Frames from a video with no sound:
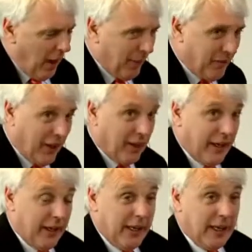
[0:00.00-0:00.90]

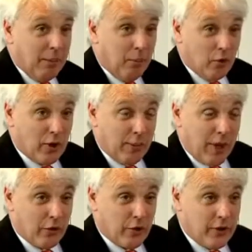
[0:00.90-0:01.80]
Particularly the Muslim
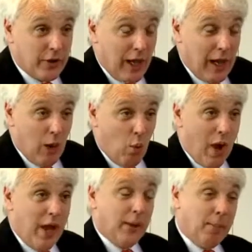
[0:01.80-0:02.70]
countries,
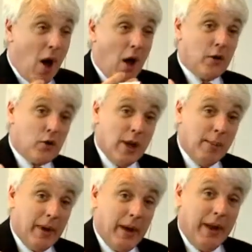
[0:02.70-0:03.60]
where the
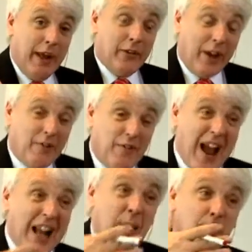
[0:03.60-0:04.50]
partnership is a
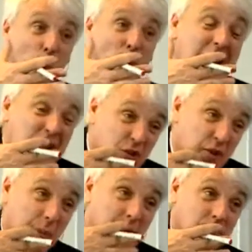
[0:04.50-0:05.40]
valuable
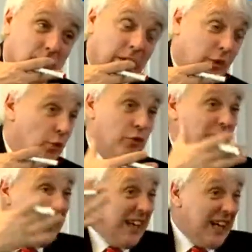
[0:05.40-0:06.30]
instrument. And you've
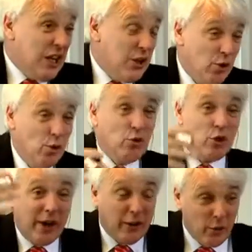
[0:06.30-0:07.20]
seen the EU
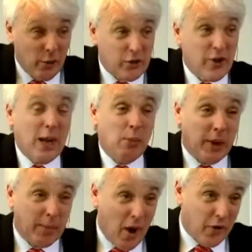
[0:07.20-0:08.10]
trying to do the same with
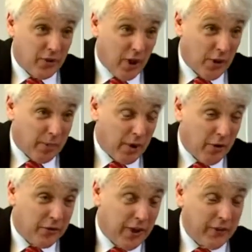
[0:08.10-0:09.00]
the Barcelona
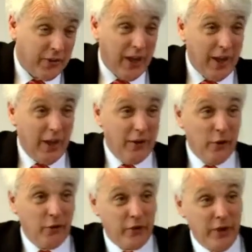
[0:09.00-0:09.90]
process.
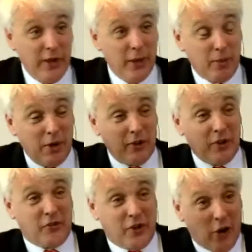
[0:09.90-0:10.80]
You've seen
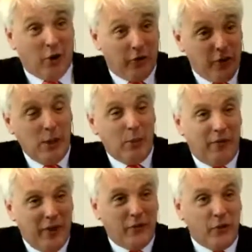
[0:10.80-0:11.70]
President Sarkozy
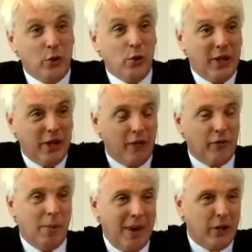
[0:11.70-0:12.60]
with his Union of
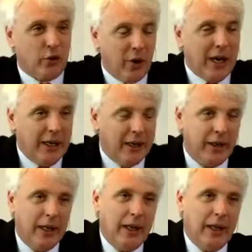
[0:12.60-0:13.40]
the Mediterranean.